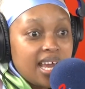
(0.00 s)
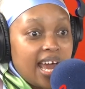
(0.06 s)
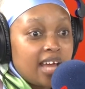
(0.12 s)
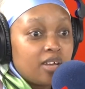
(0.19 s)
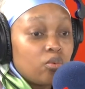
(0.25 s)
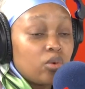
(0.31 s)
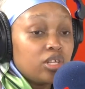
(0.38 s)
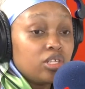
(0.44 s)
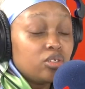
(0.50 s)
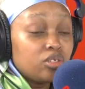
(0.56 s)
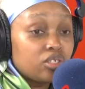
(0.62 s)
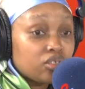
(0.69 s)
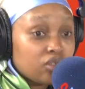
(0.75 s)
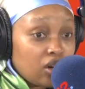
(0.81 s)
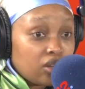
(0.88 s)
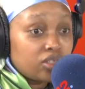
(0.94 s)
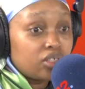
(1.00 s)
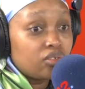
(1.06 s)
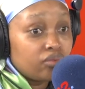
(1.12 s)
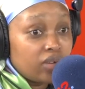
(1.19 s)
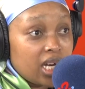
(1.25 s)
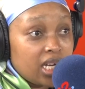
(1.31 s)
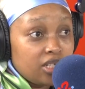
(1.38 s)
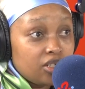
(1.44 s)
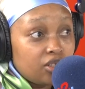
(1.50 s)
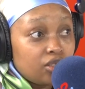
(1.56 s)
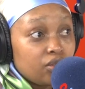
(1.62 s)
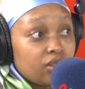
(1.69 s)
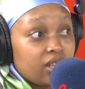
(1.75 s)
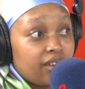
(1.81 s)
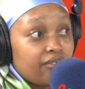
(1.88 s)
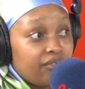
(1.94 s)
And when you start to really
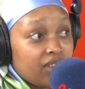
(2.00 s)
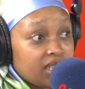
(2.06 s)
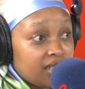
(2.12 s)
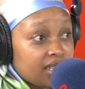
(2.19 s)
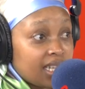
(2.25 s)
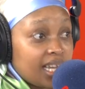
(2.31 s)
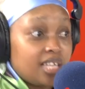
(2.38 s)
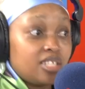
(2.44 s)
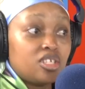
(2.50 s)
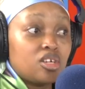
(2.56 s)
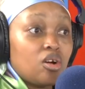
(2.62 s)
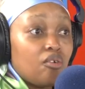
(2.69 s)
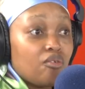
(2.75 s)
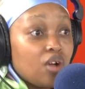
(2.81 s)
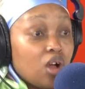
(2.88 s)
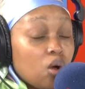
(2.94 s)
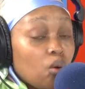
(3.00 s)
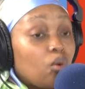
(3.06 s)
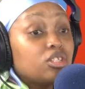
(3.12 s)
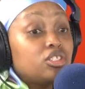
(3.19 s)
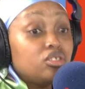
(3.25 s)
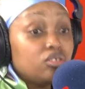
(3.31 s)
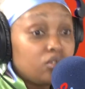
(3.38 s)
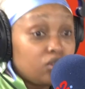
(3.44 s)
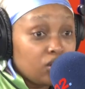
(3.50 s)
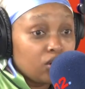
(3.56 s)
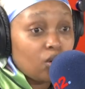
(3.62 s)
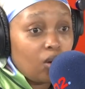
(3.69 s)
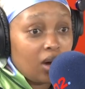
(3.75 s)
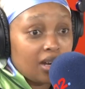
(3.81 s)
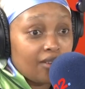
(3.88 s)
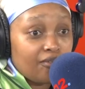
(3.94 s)
do the investigating of what you do
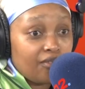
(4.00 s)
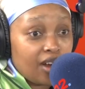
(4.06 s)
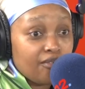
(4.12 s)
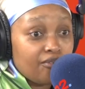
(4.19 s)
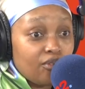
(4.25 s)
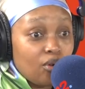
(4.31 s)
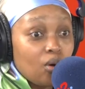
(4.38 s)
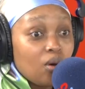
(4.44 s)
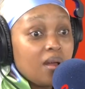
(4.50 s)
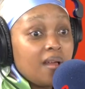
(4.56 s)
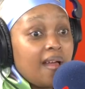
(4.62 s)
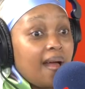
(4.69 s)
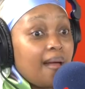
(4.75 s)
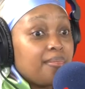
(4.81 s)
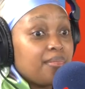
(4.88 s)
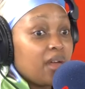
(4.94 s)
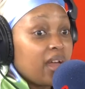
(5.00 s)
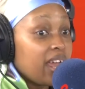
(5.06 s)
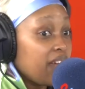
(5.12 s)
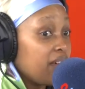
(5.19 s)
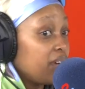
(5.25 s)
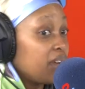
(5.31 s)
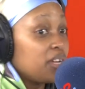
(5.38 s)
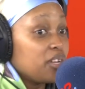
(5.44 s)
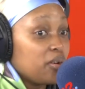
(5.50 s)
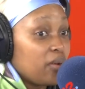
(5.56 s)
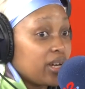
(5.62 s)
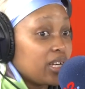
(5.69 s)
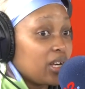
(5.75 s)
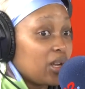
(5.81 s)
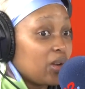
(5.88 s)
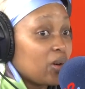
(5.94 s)
qualify for and the area you
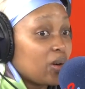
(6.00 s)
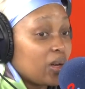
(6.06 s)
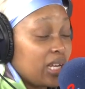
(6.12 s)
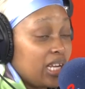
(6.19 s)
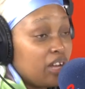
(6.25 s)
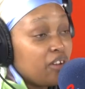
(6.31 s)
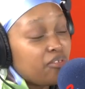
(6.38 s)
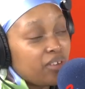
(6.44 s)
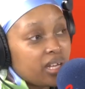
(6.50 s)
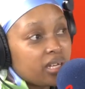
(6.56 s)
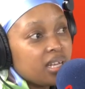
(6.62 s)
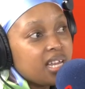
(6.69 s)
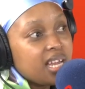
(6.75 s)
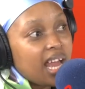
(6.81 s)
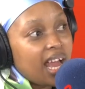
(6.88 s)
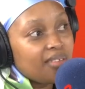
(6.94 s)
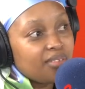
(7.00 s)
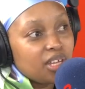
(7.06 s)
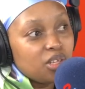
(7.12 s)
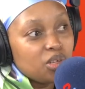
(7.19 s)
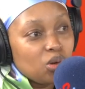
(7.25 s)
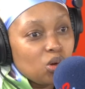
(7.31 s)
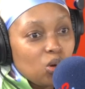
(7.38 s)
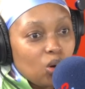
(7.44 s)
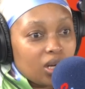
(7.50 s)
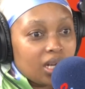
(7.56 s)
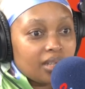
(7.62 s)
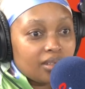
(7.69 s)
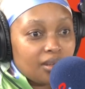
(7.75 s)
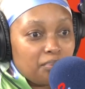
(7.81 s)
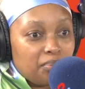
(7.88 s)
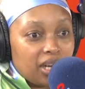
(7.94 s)
want to look live in, and then you look
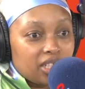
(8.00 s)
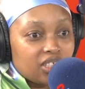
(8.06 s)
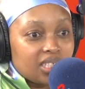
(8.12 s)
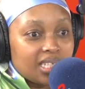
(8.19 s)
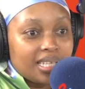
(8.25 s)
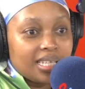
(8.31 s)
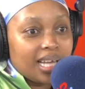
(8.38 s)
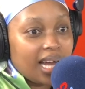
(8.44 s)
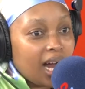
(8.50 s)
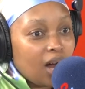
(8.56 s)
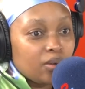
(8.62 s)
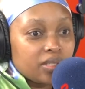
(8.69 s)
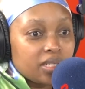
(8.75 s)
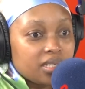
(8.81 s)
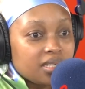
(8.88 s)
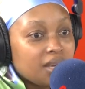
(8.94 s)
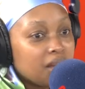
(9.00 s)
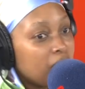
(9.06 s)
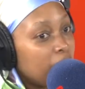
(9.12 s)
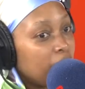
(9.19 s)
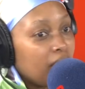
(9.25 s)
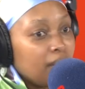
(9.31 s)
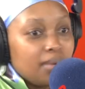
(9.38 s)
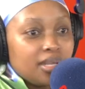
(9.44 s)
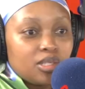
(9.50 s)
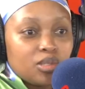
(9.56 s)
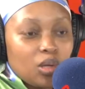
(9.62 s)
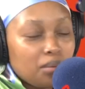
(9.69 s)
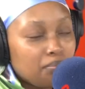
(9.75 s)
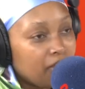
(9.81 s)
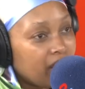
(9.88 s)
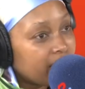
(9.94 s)
at the budget and the houses, maybe it's
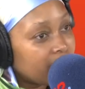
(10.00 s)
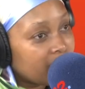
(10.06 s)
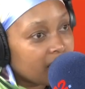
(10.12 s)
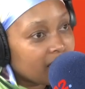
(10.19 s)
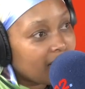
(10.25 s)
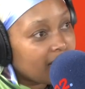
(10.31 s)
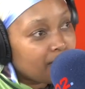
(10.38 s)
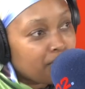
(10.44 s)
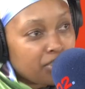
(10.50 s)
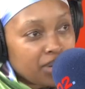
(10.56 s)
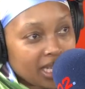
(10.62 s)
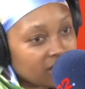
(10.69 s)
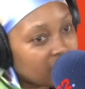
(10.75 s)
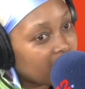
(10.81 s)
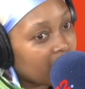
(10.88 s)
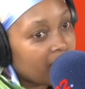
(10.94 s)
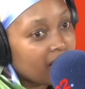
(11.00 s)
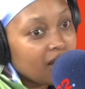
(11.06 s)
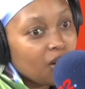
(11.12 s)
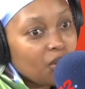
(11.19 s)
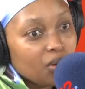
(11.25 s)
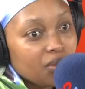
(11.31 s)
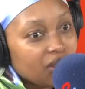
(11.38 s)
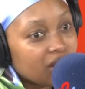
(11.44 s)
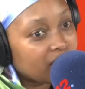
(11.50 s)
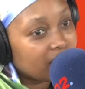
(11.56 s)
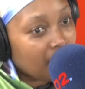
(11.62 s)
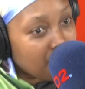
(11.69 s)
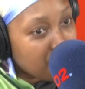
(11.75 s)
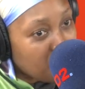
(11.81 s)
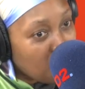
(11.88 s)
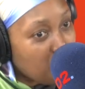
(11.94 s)
not matching that picture with the
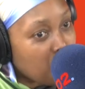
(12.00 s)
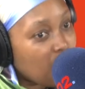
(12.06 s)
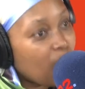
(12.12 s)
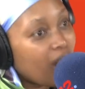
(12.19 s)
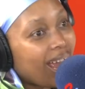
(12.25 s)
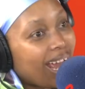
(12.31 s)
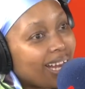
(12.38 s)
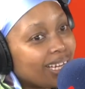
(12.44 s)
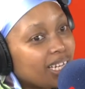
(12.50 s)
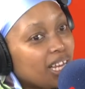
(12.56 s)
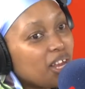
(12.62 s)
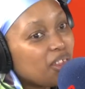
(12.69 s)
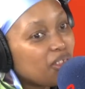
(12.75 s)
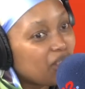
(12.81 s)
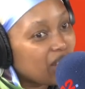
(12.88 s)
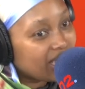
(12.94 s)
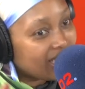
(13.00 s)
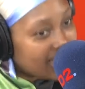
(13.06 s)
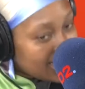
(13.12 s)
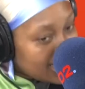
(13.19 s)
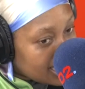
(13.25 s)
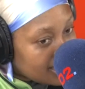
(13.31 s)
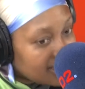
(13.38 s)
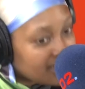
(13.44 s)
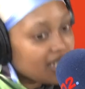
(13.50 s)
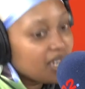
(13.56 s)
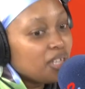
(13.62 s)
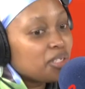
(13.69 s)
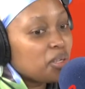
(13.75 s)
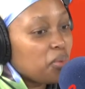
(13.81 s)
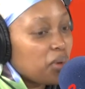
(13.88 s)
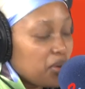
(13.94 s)
shampoo and the keys.
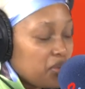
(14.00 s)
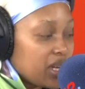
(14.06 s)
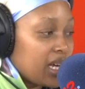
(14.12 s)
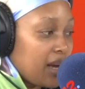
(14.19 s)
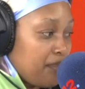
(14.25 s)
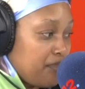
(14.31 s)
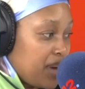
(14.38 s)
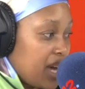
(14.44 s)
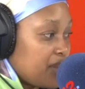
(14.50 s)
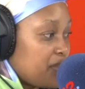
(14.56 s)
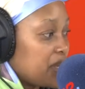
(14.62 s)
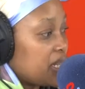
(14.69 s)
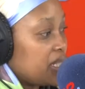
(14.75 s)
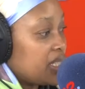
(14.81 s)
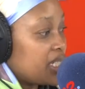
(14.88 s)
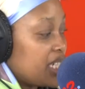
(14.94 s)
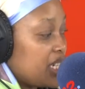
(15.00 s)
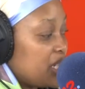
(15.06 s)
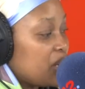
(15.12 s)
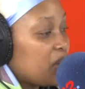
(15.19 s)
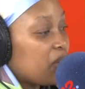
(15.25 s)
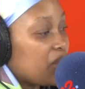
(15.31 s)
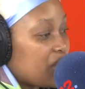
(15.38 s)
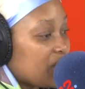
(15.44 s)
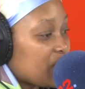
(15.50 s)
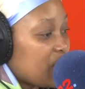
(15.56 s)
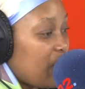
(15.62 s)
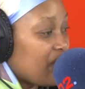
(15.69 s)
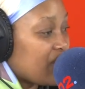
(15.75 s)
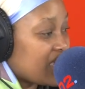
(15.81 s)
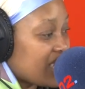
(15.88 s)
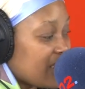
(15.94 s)
So when we come back, we continue with this
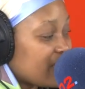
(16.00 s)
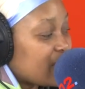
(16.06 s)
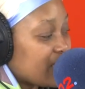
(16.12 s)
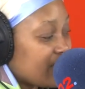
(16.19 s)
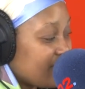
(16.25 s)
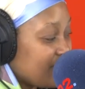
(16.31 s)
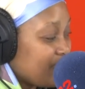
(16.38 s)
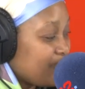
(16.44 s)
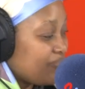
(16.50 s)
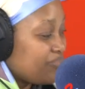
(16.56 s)
conversation.